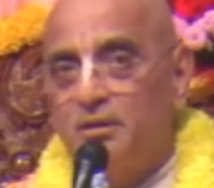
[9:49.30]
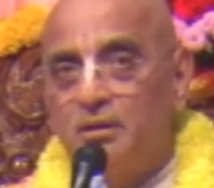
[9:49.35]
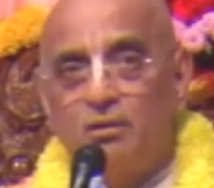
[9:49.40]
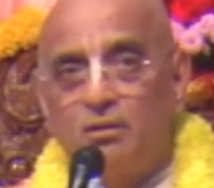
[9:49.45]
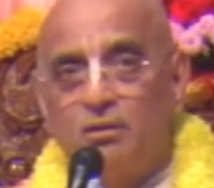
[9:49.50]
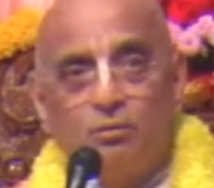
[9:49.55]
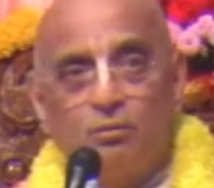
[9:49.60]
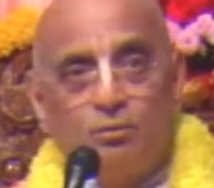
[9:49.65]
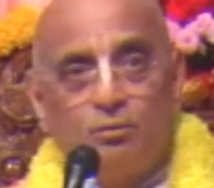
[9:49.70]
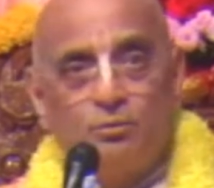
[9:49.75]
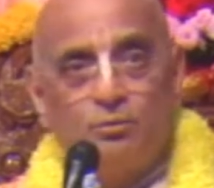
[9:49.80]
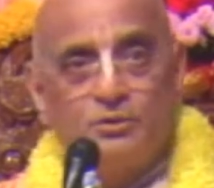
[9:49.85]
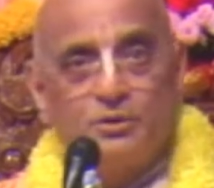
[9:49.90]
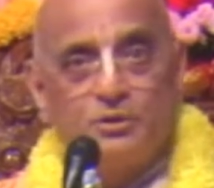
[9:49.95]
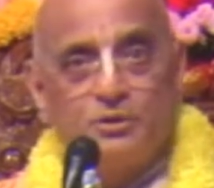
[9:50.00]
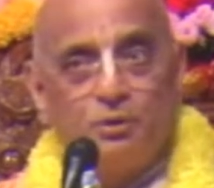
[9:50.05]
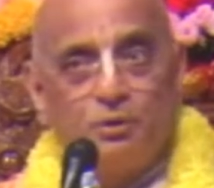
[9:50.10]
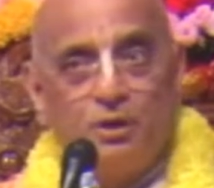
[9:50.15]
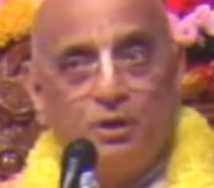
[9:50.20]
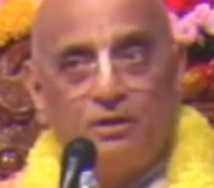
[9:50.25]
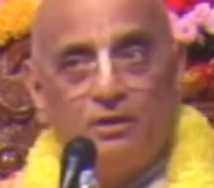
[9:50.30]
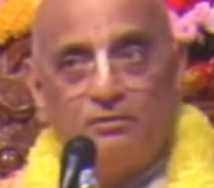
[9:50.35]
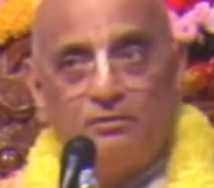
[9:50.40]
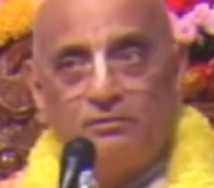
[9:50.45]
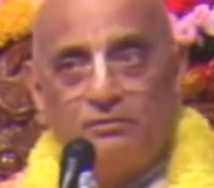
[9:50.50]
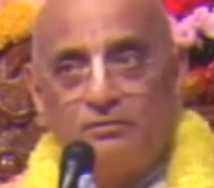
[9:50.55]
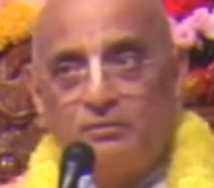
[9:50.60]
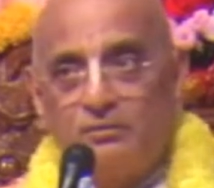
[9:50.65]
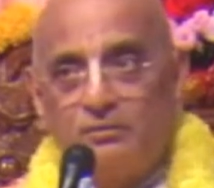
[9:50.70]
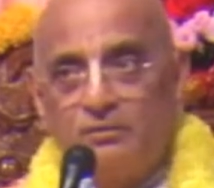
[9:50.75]
who she
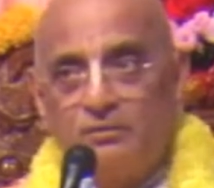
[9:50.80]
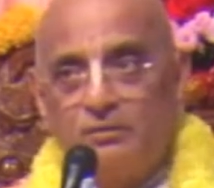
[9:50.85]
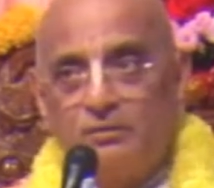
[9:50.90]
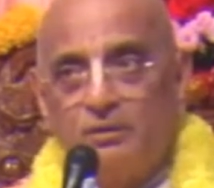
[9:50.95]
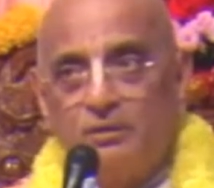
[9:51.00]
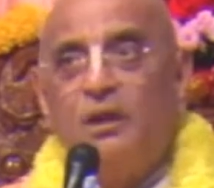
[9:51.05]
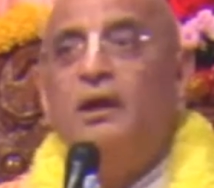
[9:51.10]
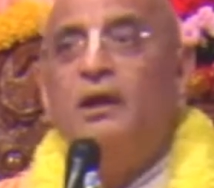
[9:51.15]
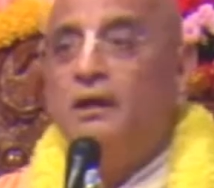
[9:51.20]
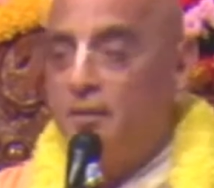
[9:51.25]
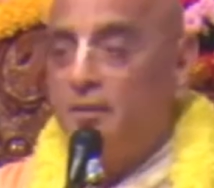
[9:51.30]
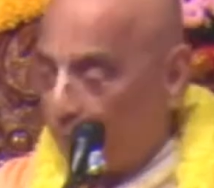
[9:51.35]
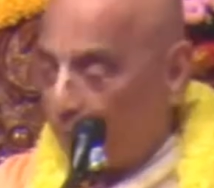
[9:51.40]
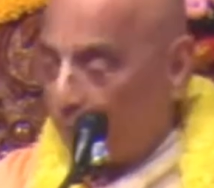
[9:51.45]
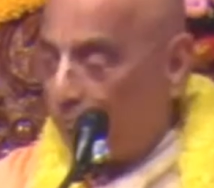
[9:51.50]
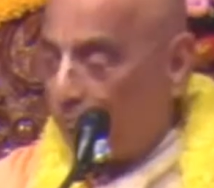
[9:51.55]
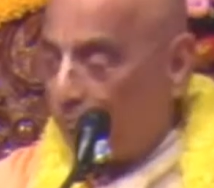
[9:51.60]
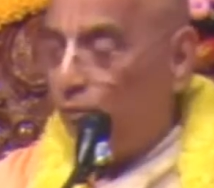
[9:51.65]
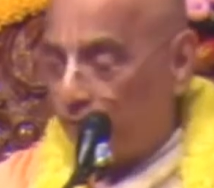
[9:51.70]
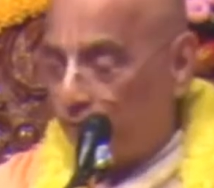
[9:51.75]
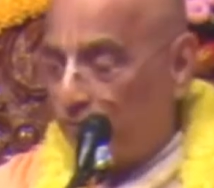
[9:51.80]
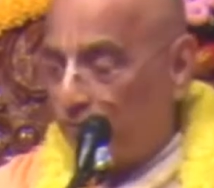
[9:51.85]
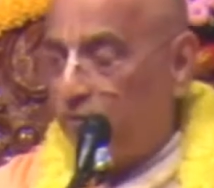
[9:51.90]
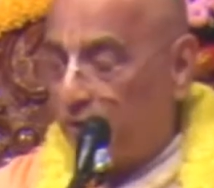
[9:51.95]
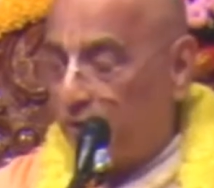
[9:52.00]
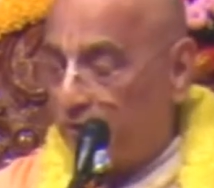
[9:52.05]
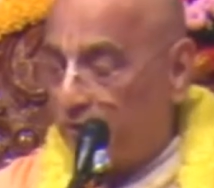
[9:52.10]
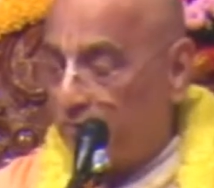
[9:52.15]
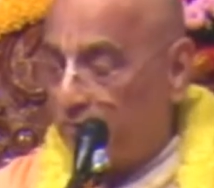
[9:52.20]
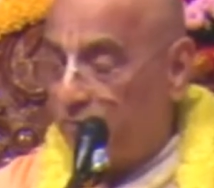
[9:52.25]
was. He proposed
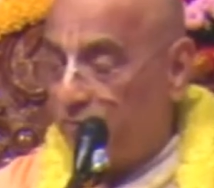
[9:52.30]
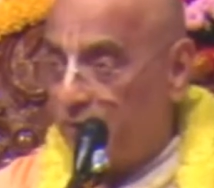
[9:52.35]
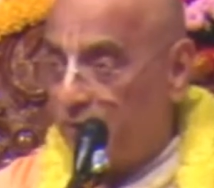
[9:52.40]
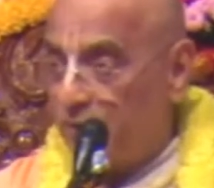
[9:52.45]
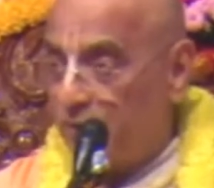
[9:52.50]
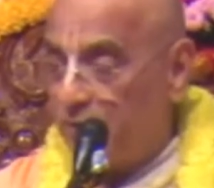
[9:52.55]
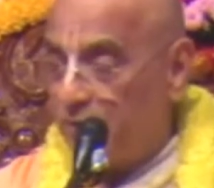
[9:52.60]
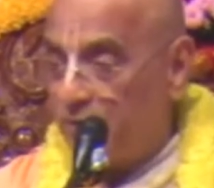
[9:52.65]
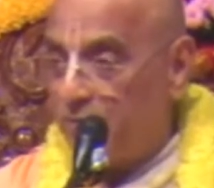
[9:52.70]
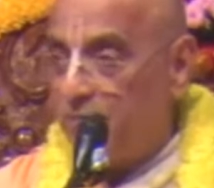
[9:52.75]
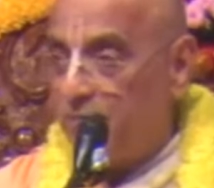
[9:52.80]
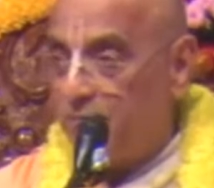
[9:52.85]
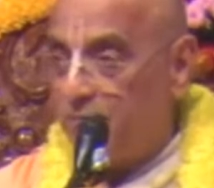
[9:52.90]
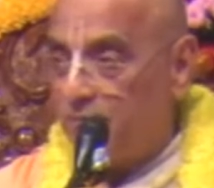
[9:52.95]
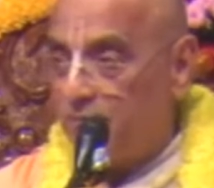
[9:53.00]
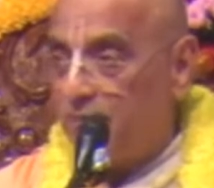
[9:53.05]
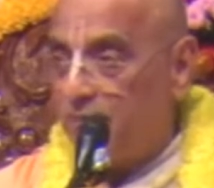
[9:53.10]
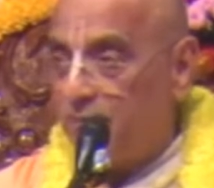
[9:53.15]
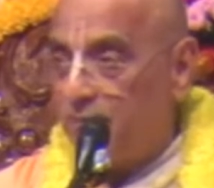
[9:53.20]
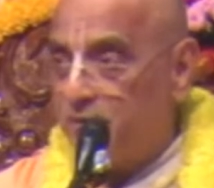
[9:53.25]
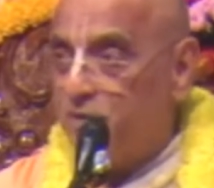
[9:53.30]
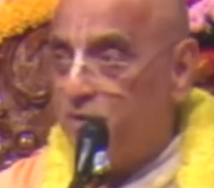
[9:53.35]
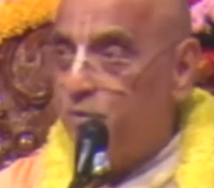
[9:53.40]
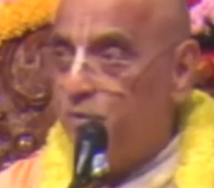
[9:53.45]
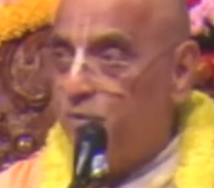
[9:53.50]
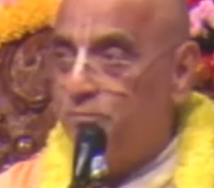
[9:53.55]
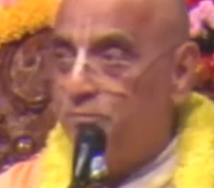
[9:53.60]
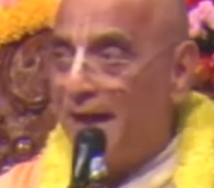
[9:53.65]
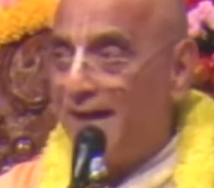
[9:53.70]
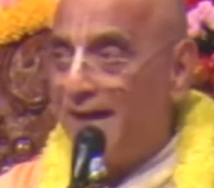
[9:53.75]
that whether she would
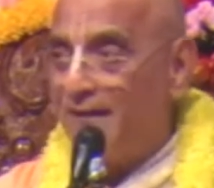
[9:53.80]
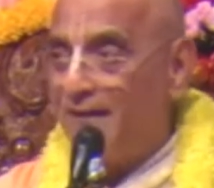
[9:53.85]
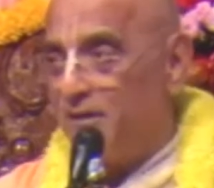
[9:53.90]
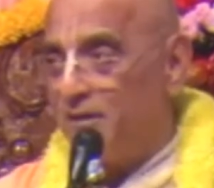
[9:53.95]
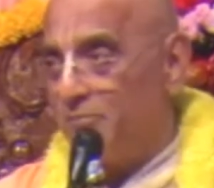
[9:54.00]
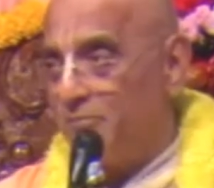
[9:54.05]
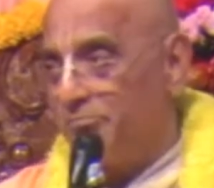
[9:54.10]
marry him.